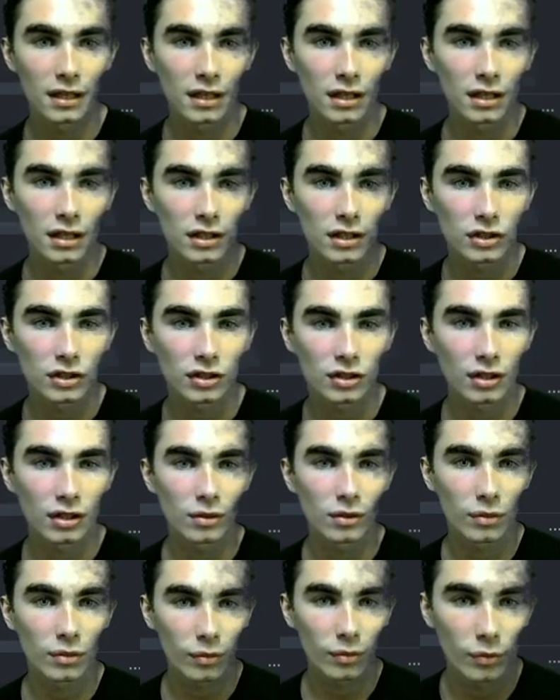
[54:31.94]

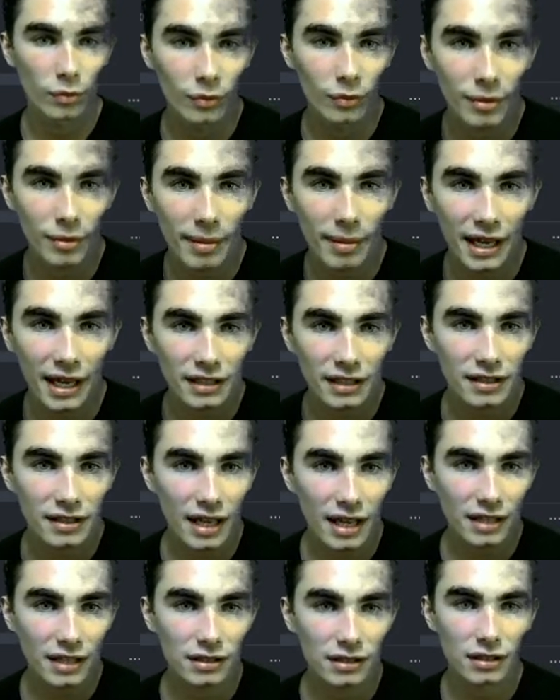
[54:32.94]
So when we pass
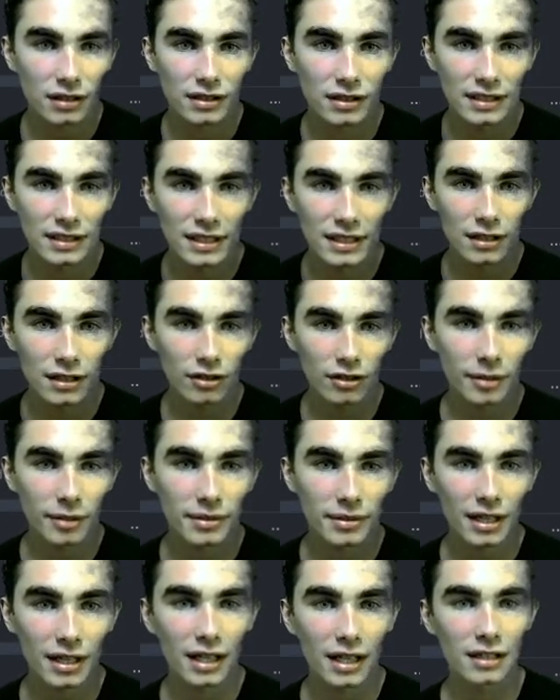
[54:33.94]
that to
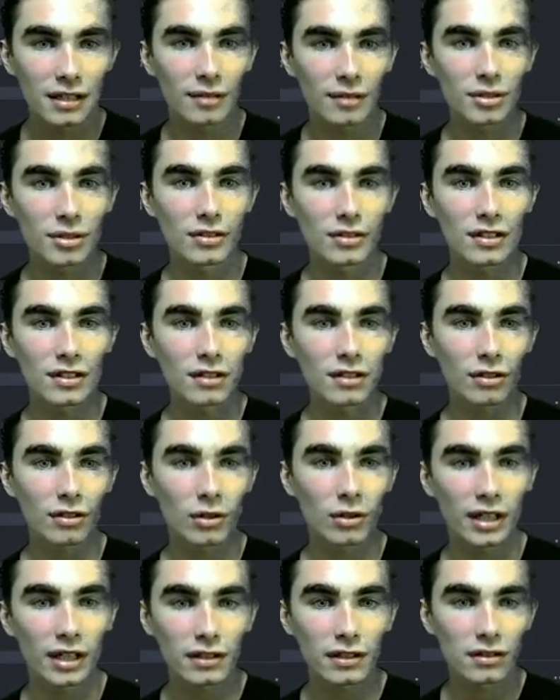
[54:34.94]
decrypt NWC
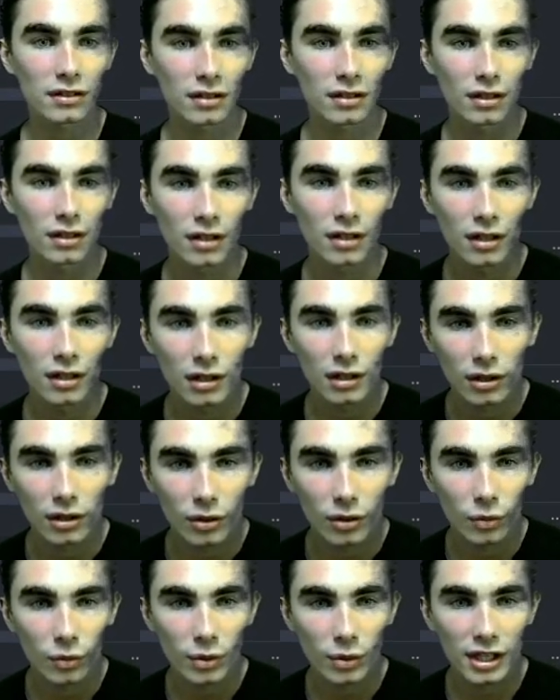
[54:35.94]
request,
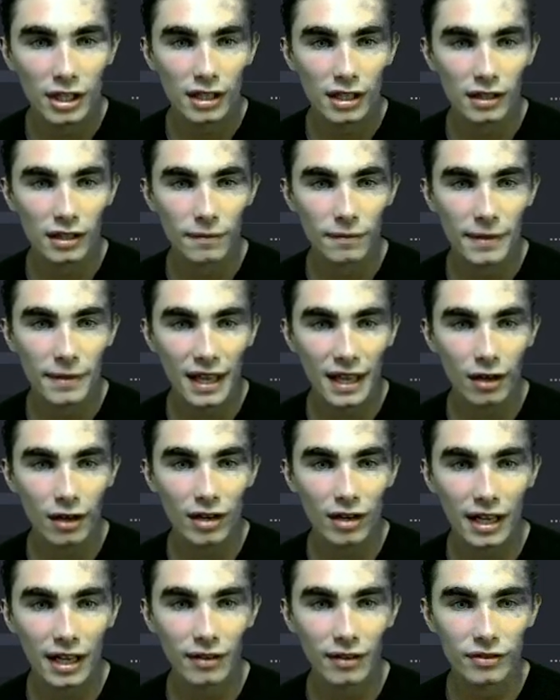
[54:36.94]
we now
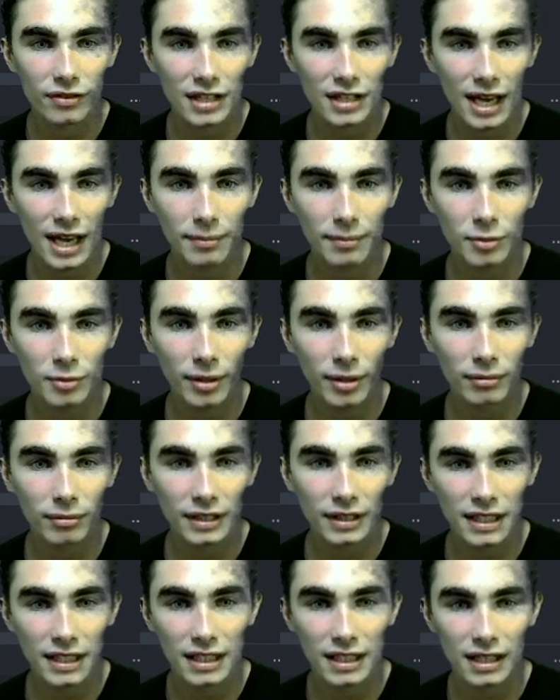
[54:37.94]
have the app's
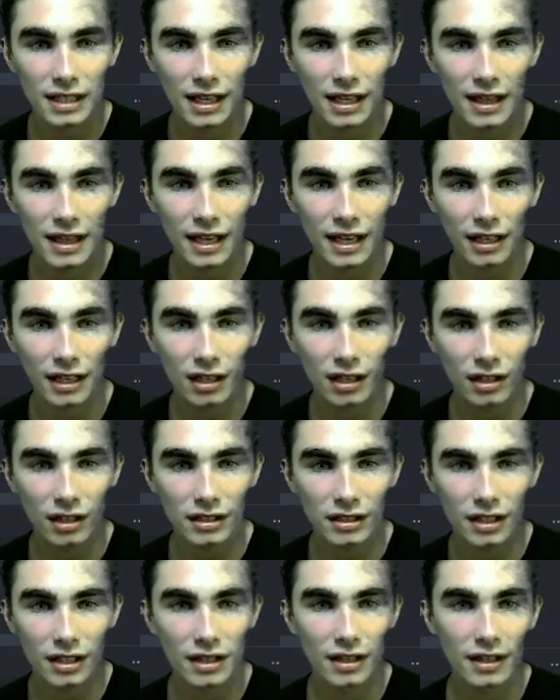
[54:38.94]
public key and that
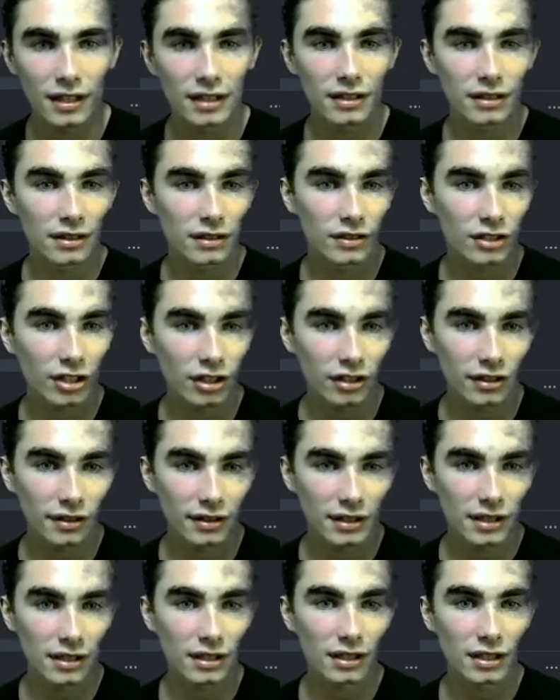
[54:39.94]
content that is
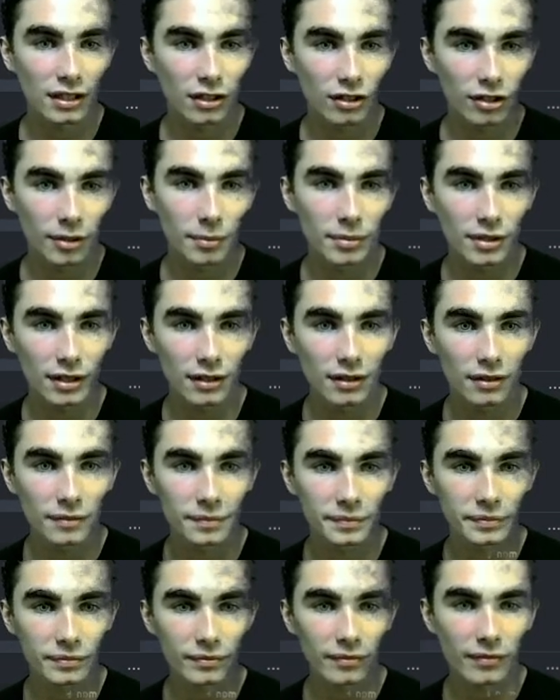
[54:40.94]
currently encrypted.
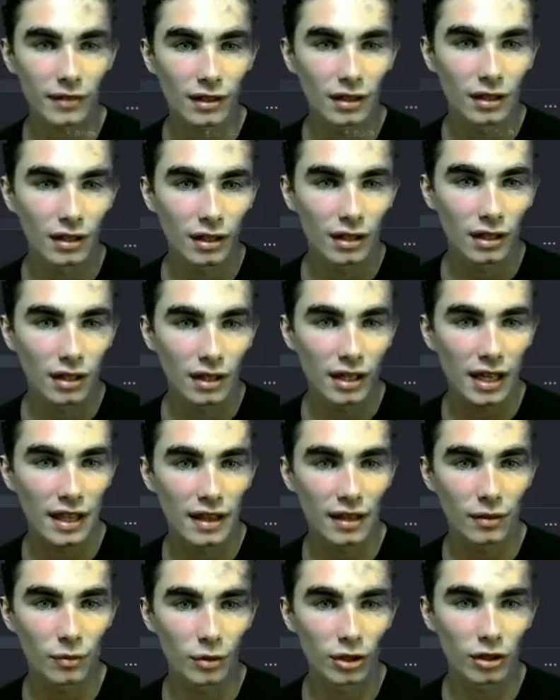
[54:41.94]
And
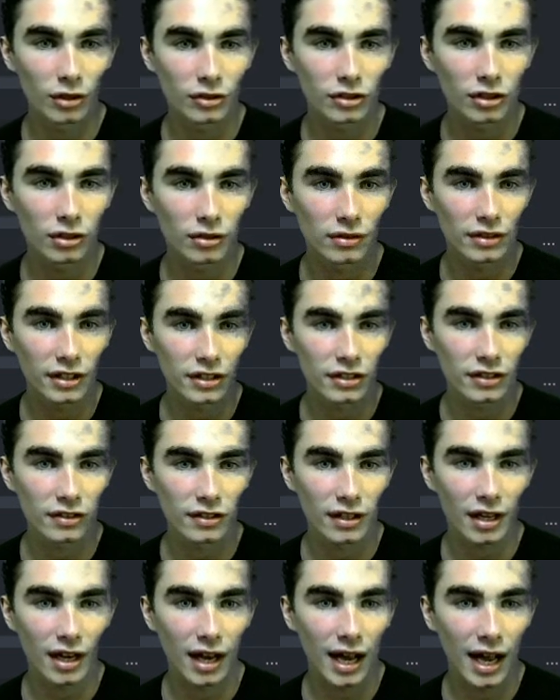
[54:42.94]
then this is
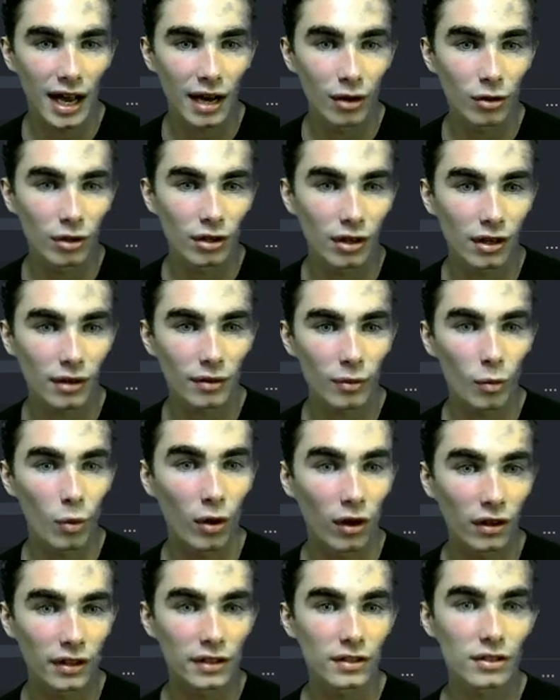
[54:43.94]
our
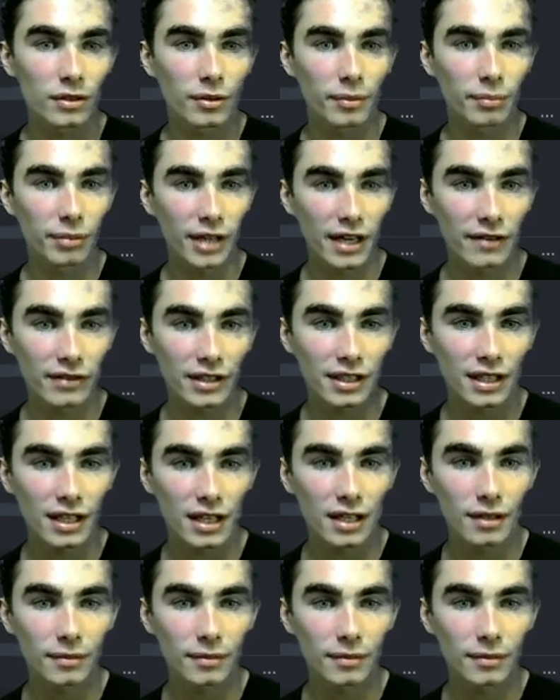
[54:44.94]
wallet's private key.